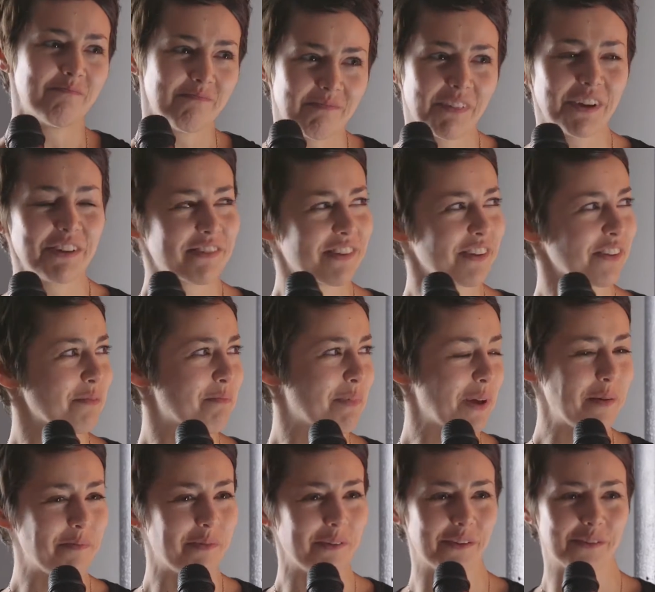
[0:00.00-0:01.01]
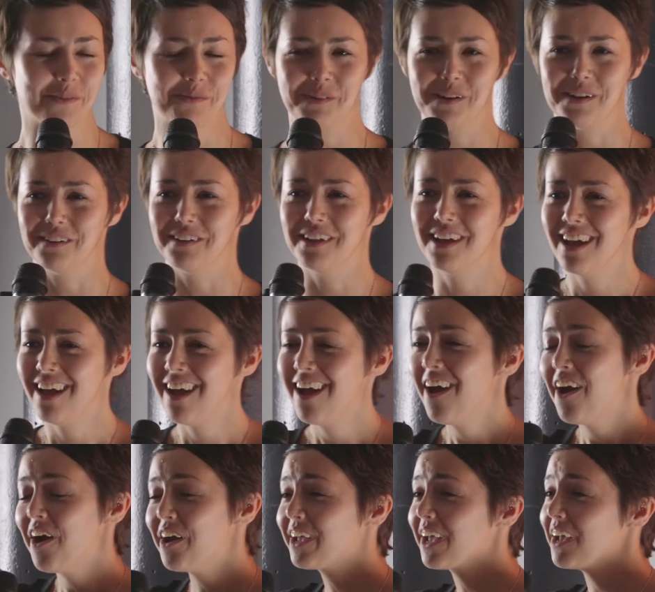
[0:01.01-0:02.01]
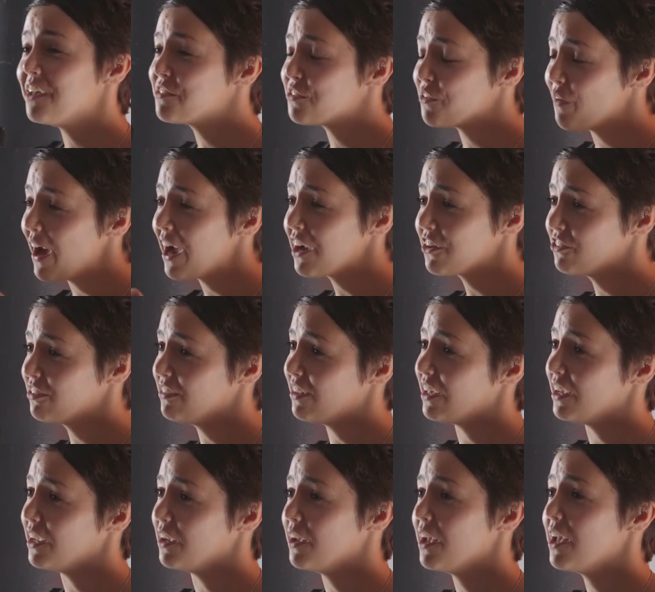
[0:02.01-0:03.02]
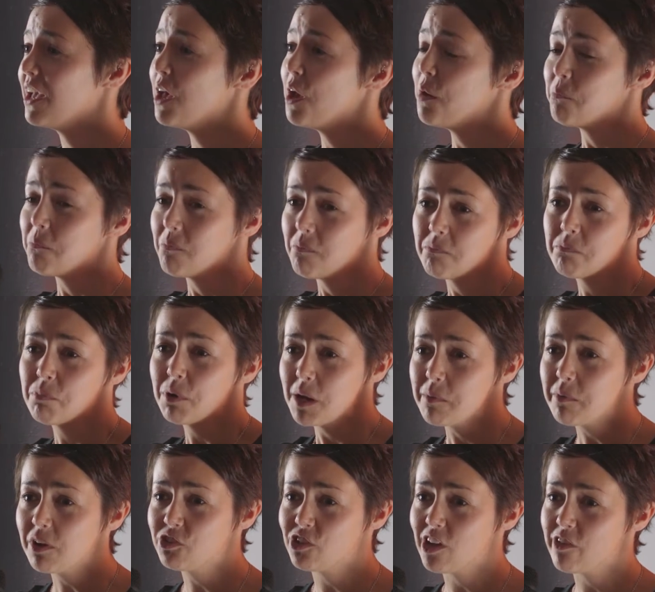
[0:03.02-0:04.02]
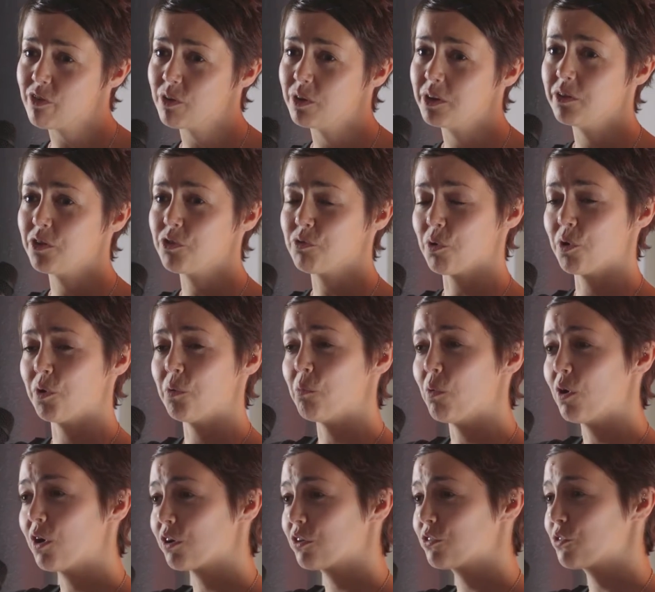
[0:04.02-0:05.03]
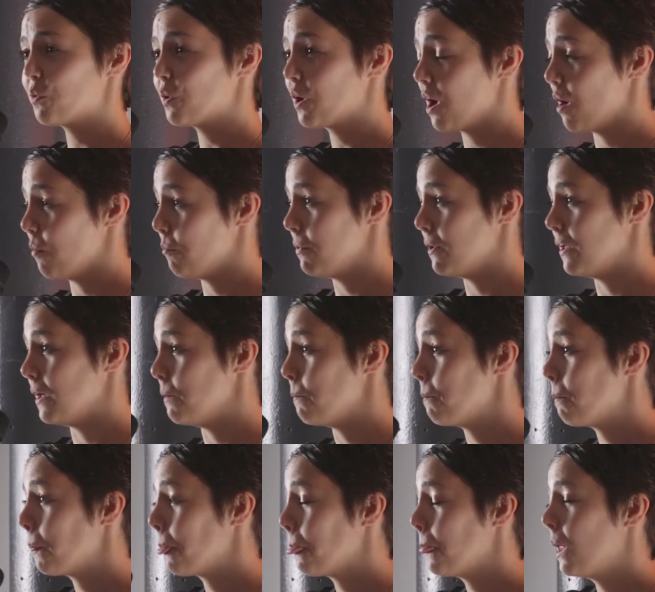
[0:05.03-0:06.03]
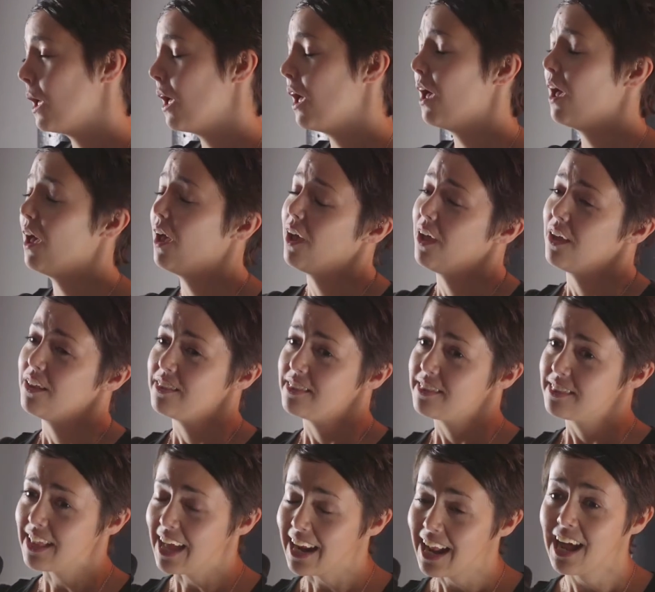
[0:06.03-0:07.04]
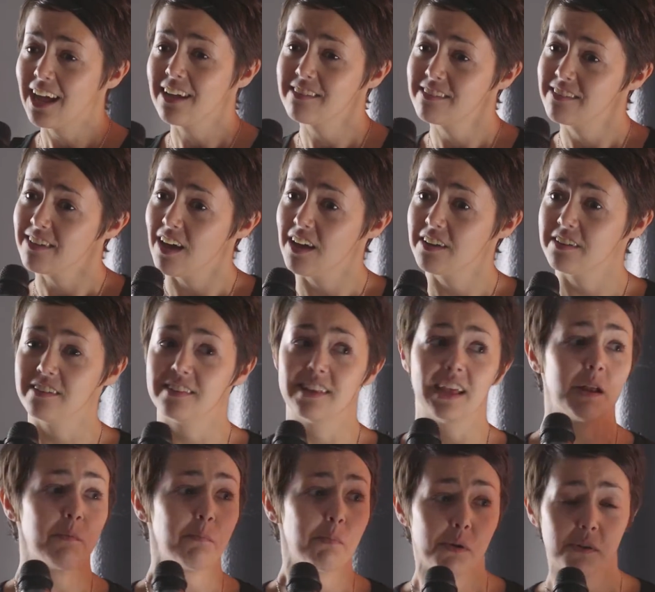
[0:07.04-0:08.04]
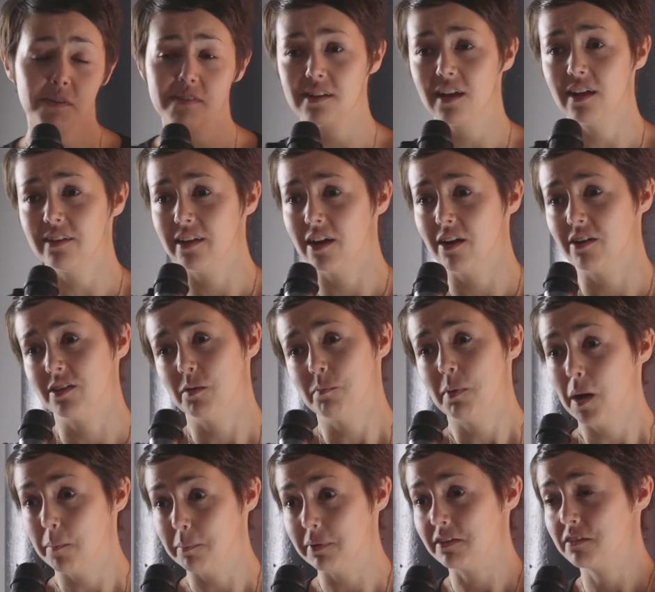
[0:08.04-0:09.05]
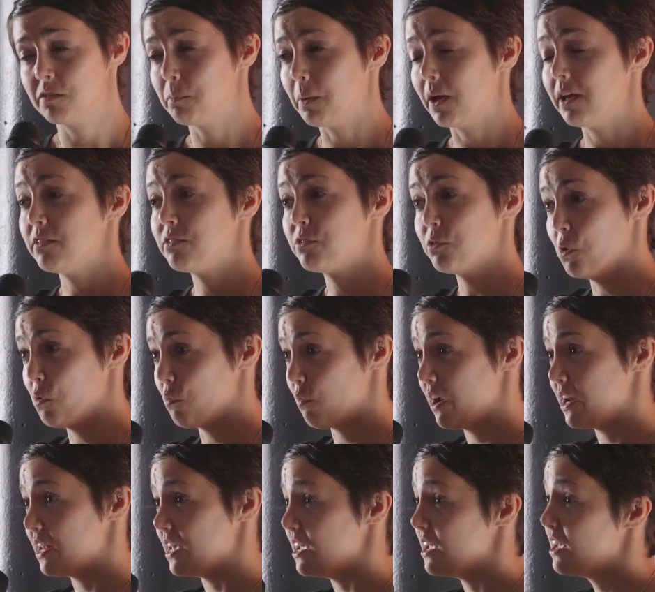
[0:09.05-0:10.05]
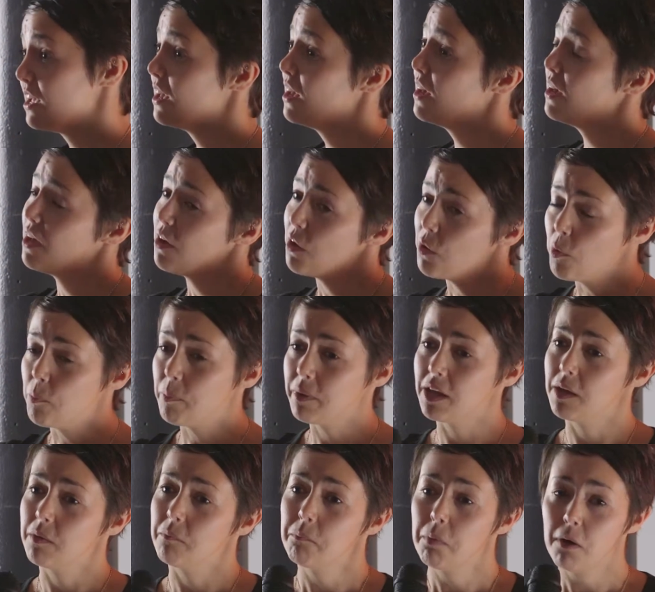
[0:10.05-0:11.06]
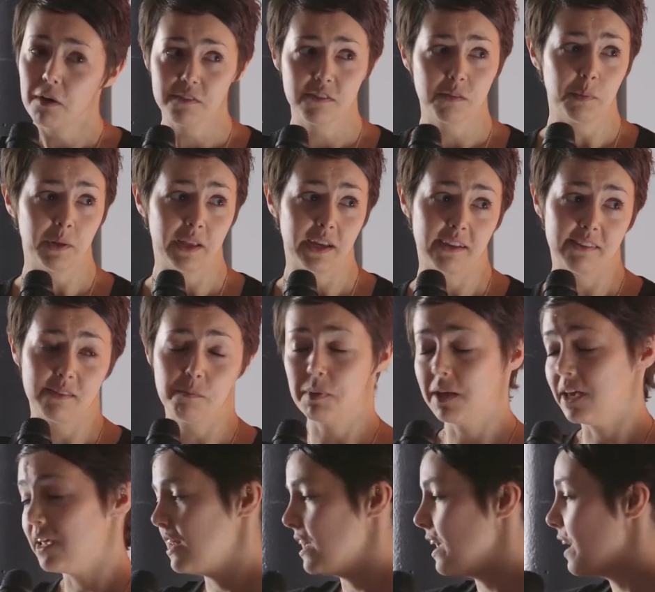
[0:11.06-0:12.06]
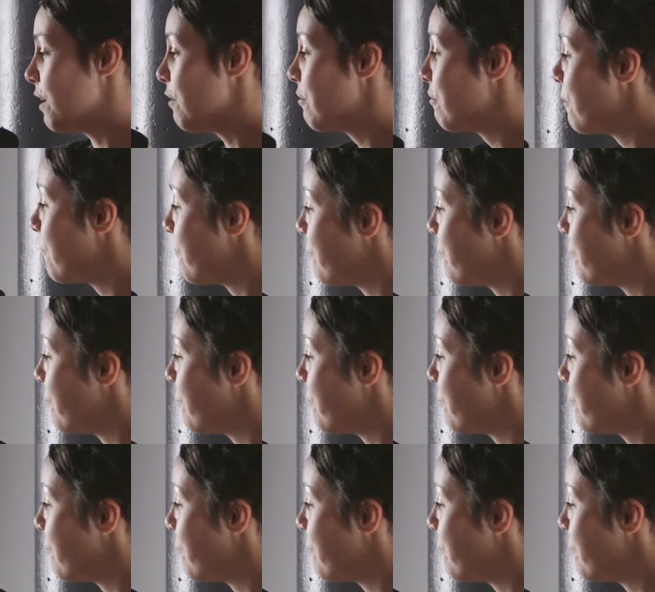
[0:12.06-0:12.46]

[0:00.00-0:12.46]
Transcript: Most other people as well. Okay, so actually, pretty much everyone in this room works for a company that has data that it puts out there in the public space already, albeit possibly as a PDF.